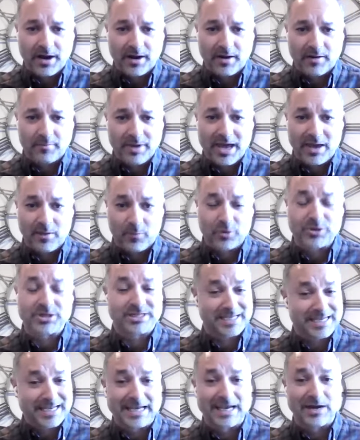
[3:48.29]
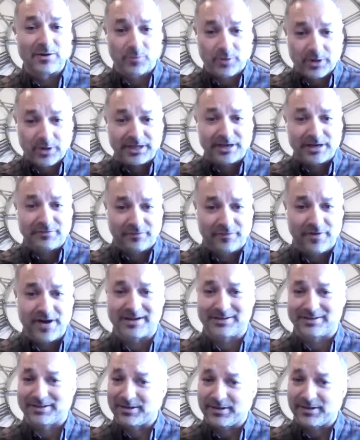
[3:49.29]
Um, and we're seeing it really
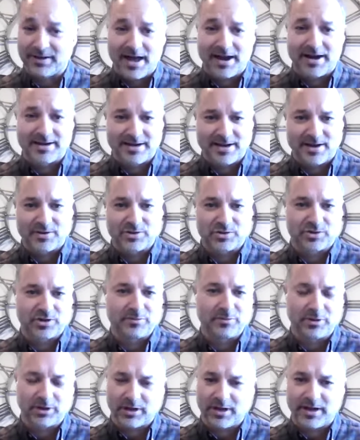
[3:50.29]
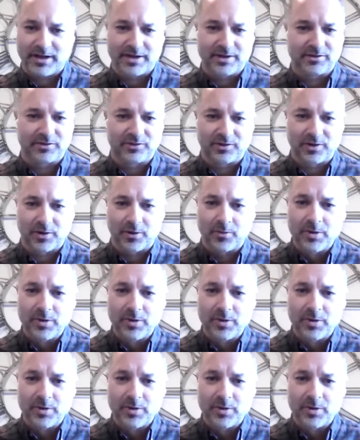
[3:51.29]
affect a lot of downstream clients.